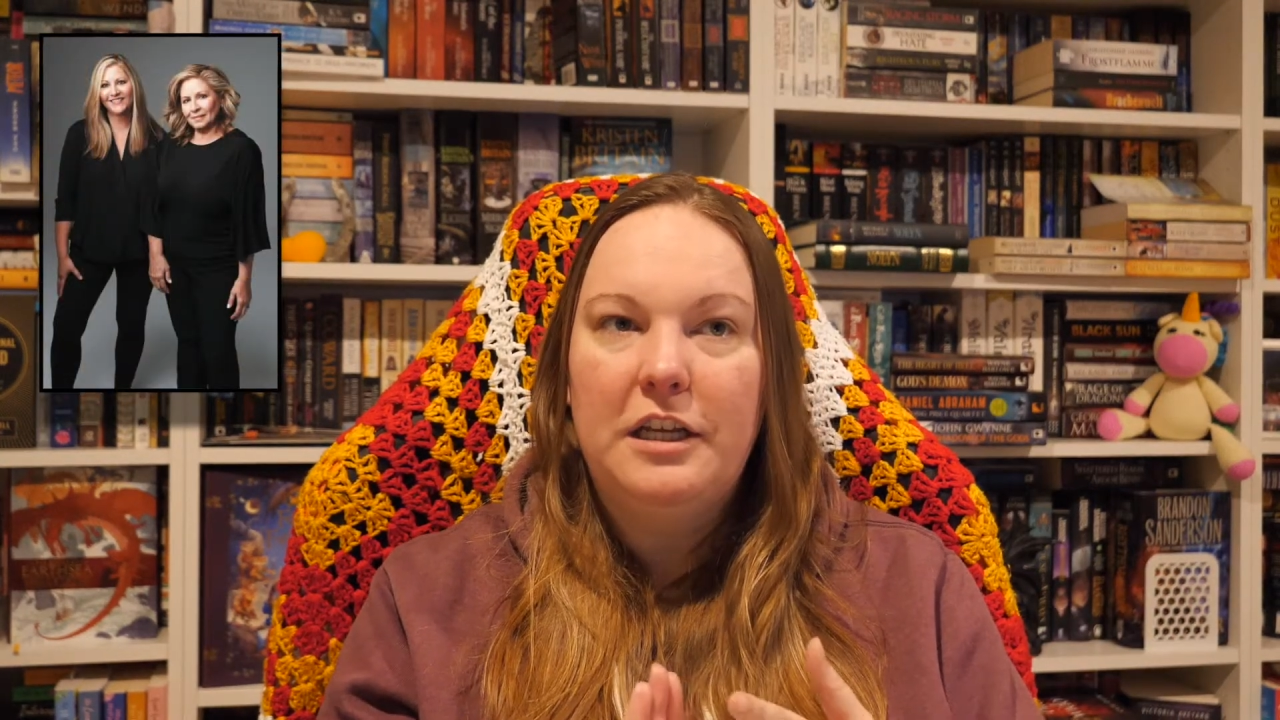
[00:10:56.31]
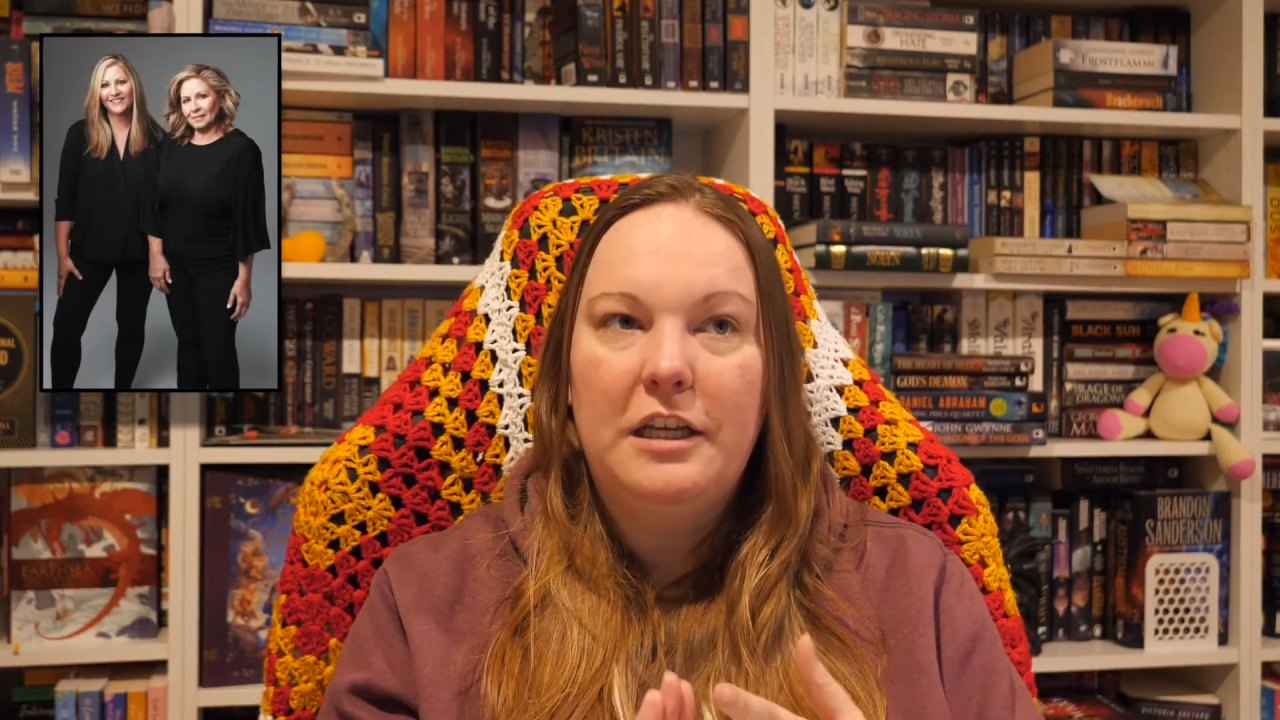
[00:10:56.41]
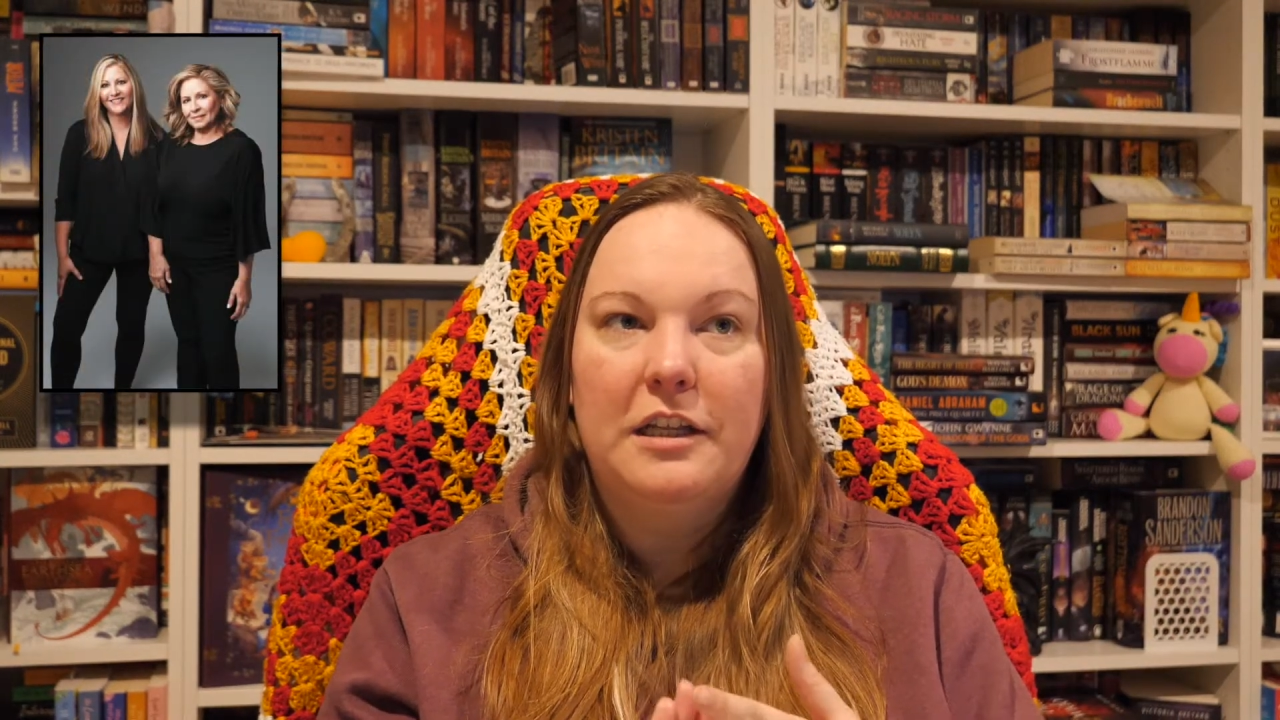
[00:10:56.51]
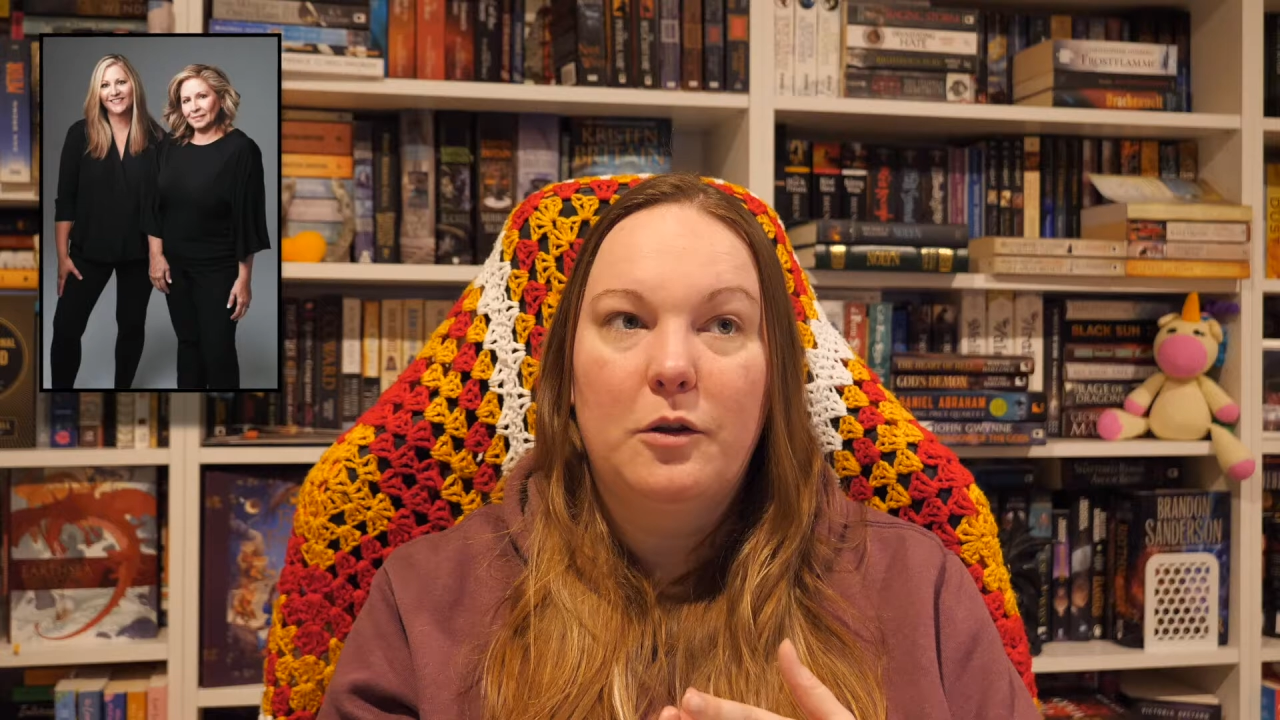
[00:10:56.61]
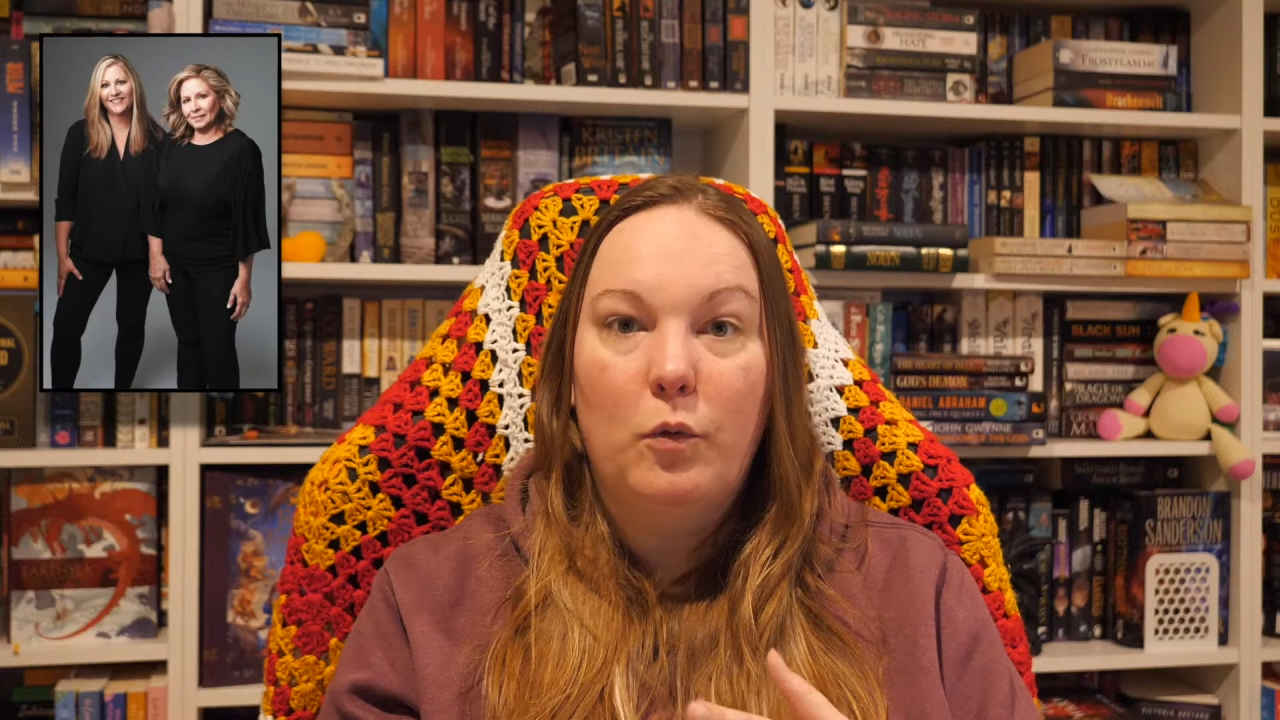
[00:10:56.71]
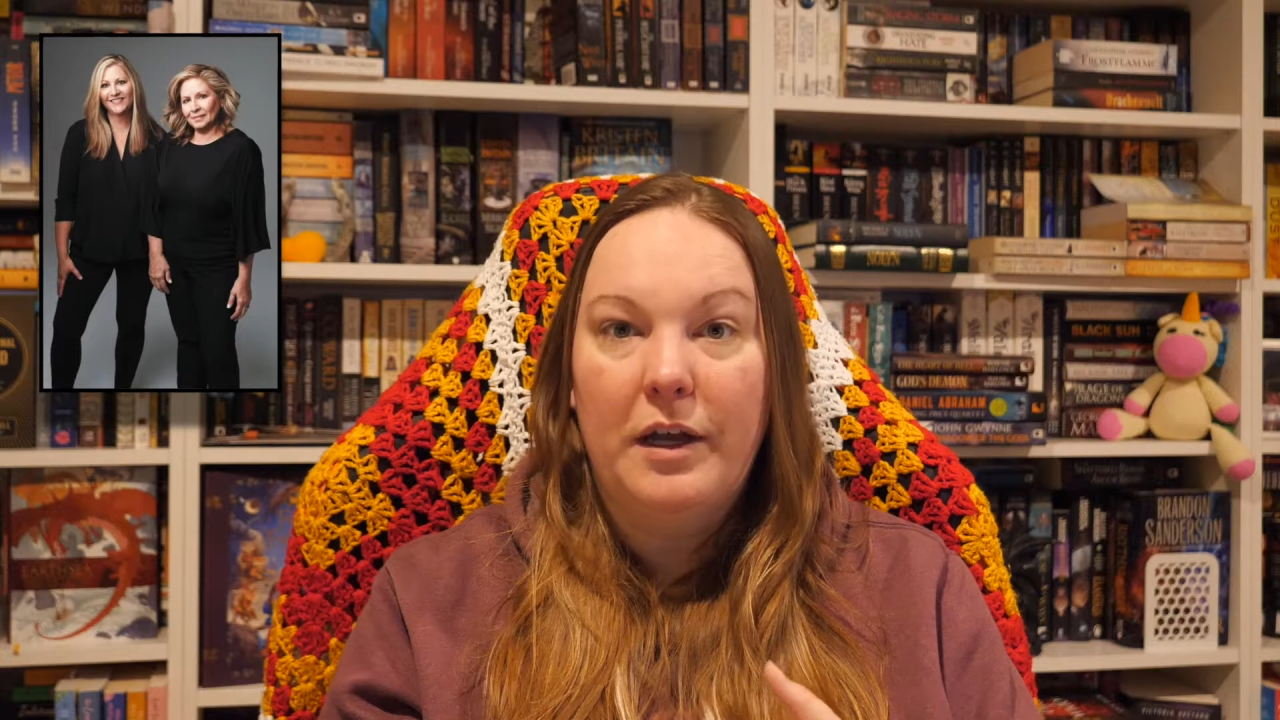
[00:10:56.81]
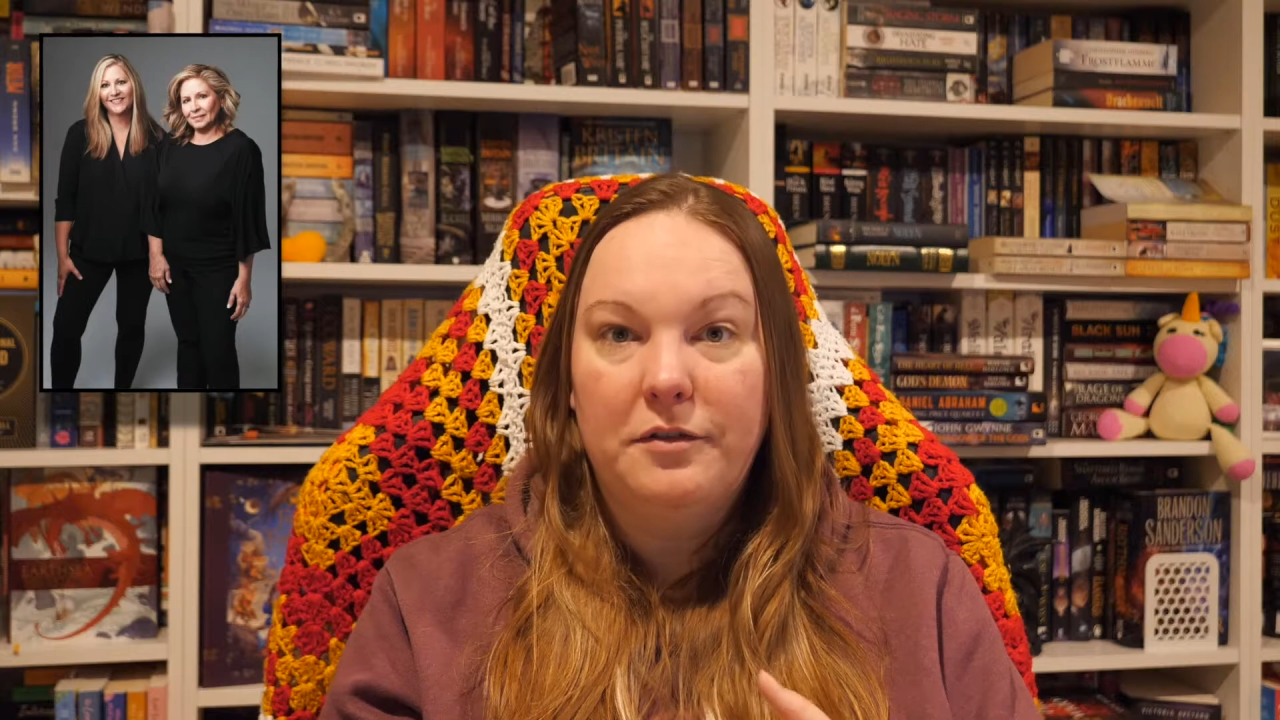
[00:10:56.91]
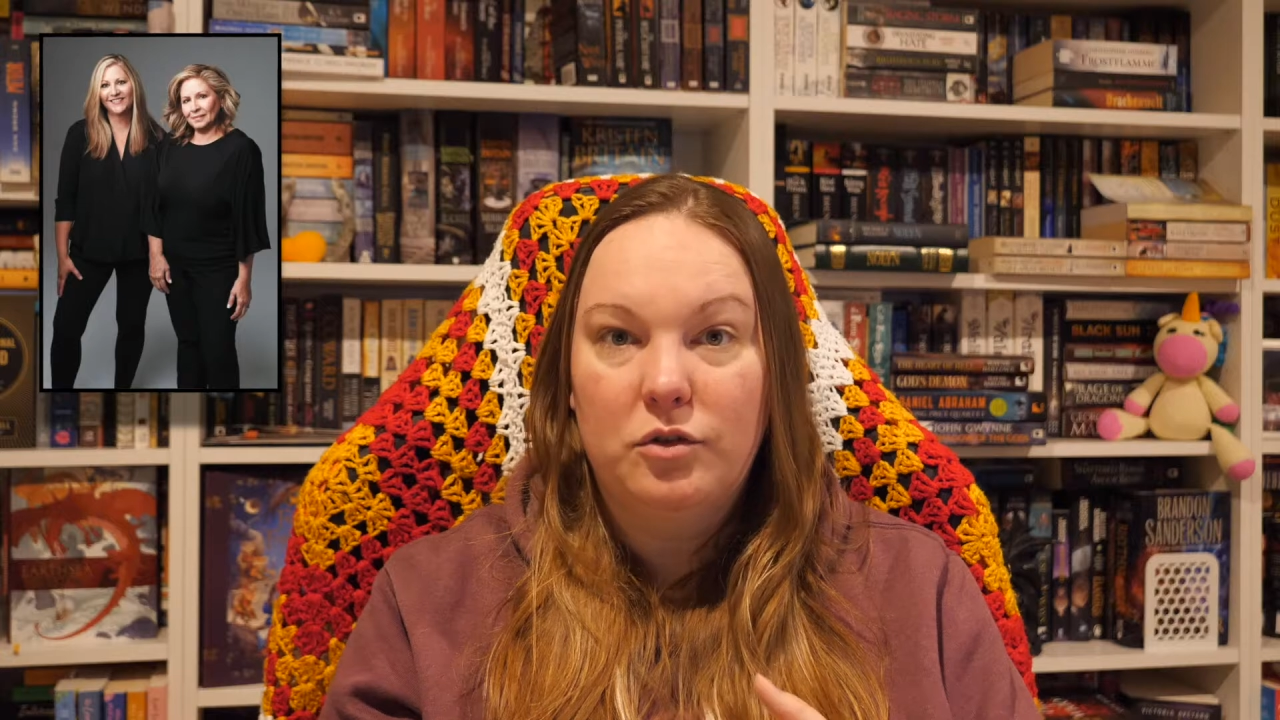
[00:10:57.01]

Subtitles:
and The Wife